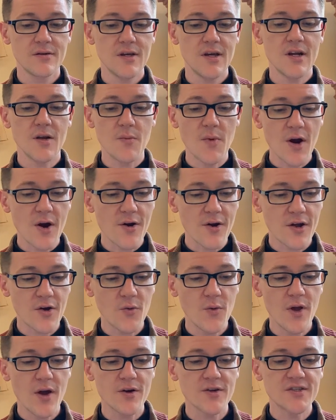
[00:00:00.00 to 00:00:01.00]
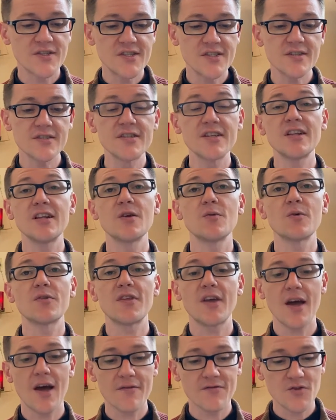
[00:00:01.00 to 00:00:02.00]
In America, we are still dealing with
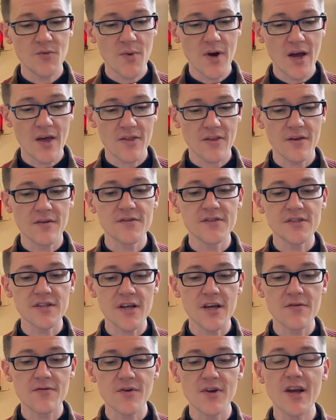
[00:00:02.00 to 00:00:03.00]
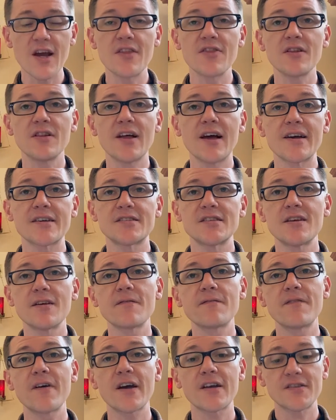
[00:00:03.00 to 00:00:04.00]
the aftermath of slavery and the lasting
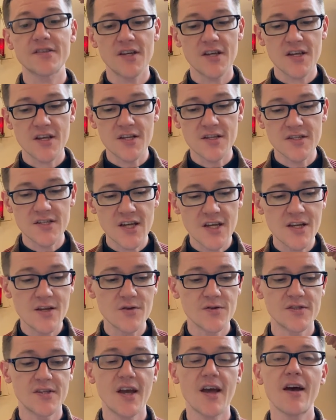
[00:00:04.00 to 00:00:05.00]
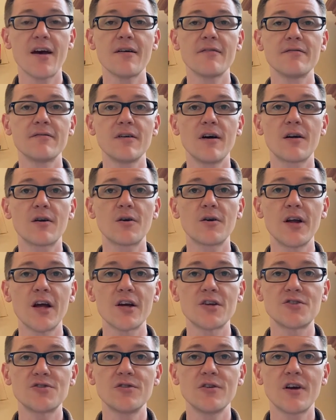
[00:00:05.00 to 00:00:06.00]
effects it continues to have on our
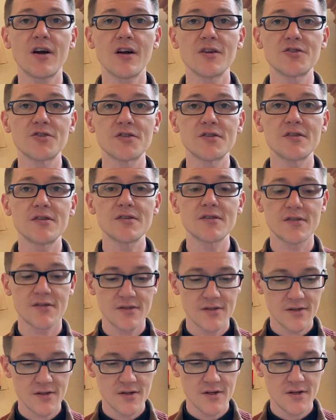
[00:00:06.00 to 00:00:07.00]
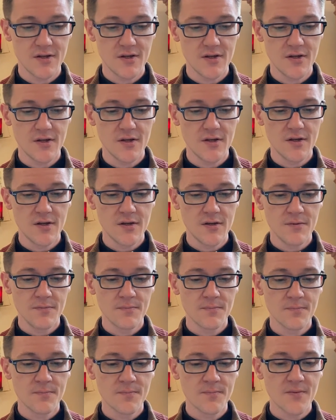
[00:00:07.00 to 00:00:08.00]
national consciousness.
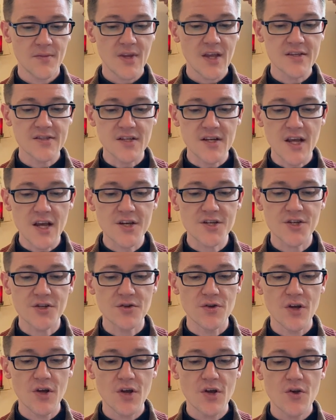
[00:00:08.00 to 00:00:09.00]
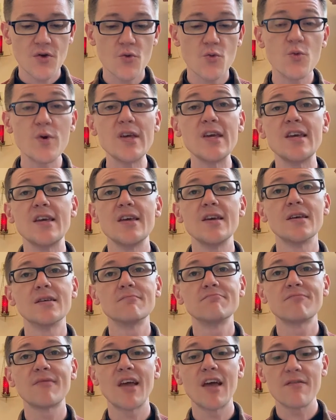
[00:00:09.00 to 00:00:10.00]
As a nation, we
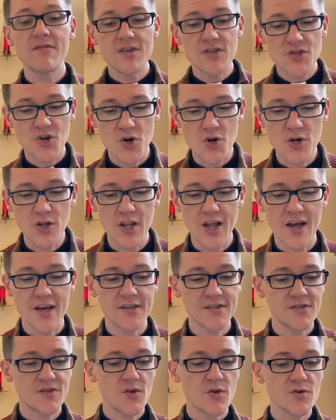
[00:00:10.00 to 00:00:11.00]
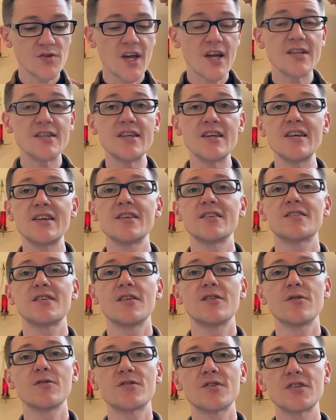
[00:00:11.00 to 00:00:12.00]
have internalized those ideas
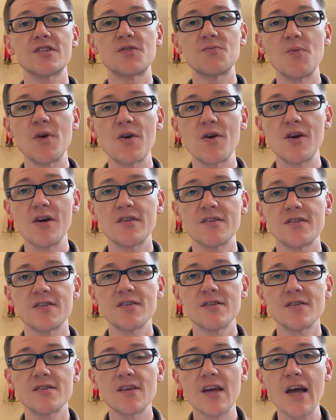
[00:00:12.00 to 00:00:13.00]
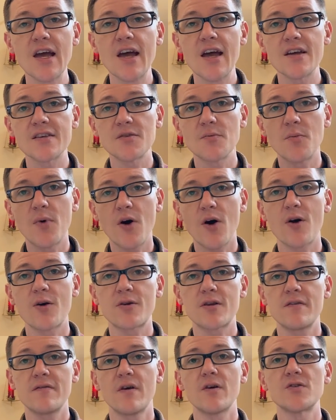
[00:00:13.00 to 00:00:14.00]
and those experiences as a
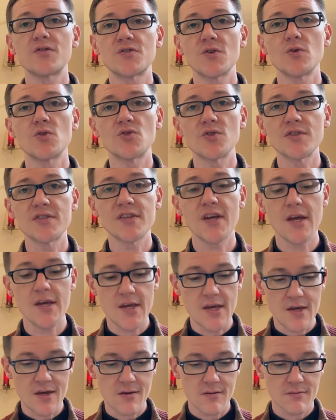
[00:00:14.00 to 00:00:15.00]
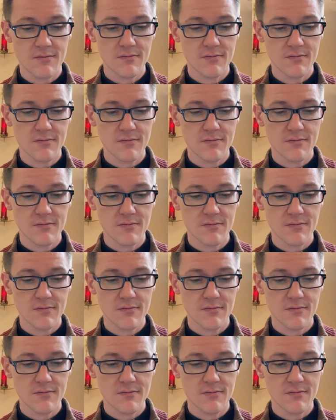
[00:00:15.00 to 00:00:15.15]
part of our social psyche.